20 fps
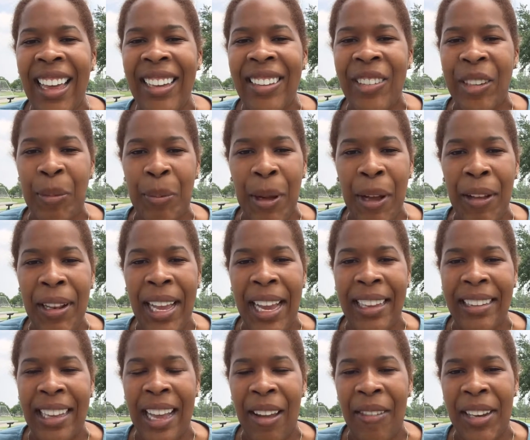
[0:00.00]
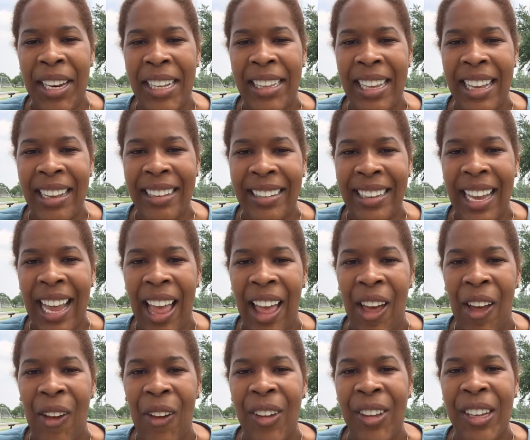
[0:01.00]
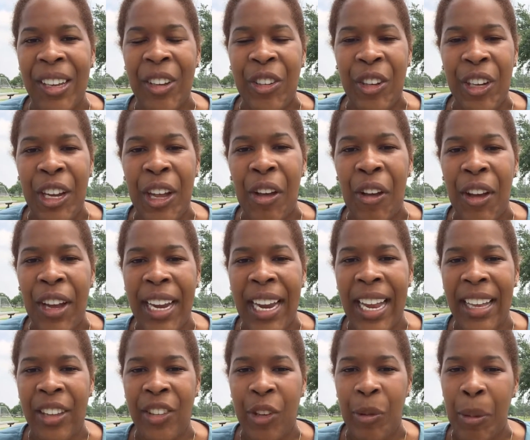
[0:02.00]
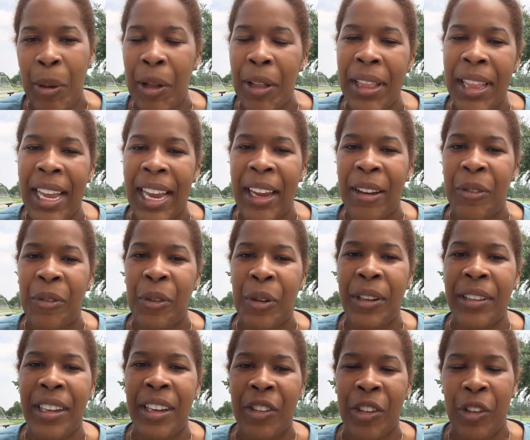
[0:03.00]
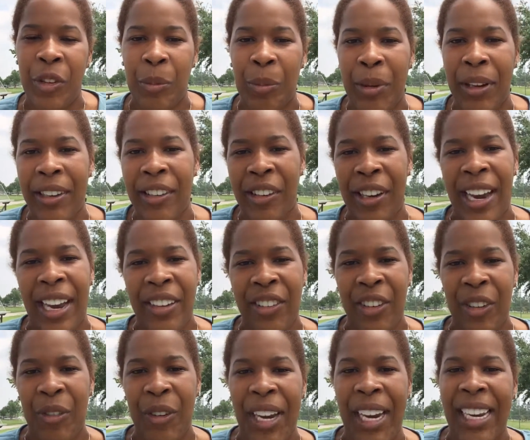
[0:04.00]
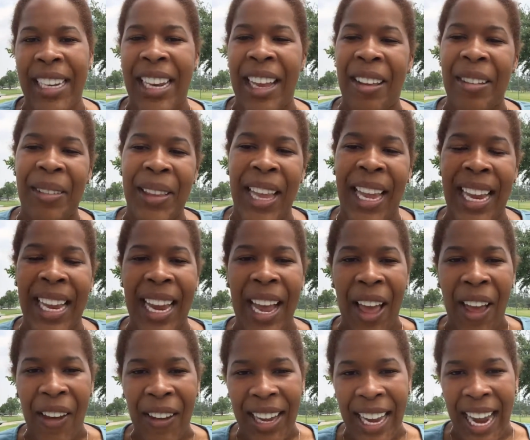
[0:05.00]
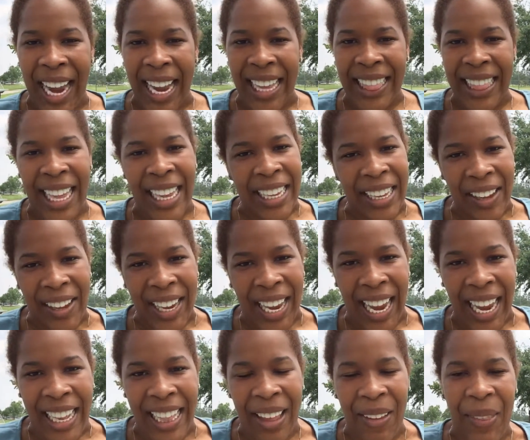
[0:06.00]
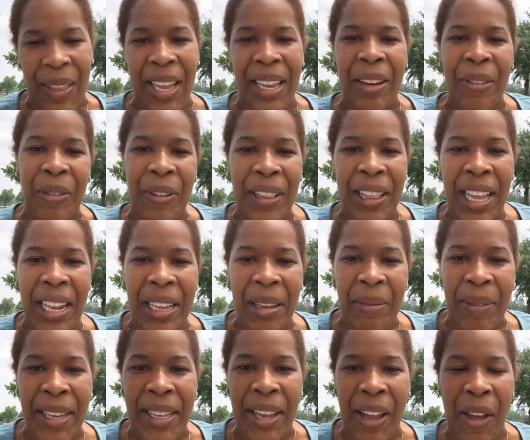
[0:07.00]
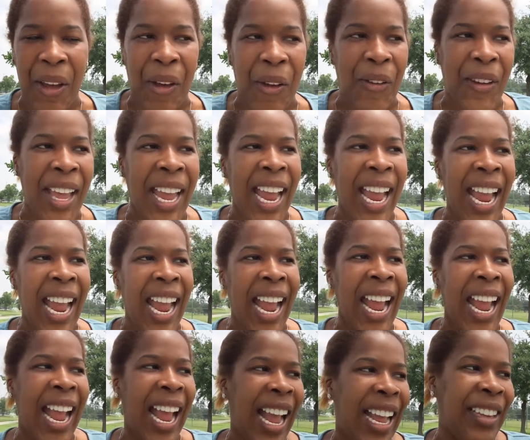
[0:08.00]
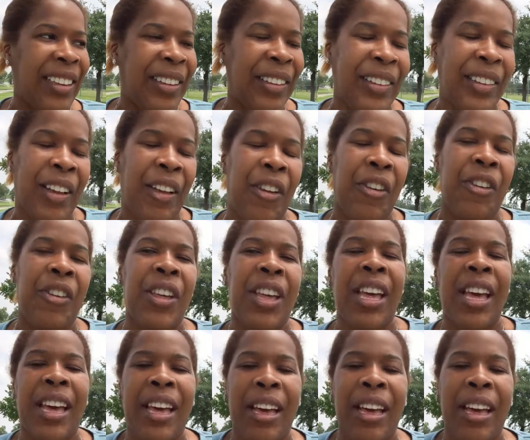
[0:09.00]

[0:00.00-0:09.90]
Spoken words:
Chipotle is having a discount. You should go get Chipotle for Teachers Appreciation Week. And I'm like, okay, thank you, Kayla. Thank you for letting me know. And so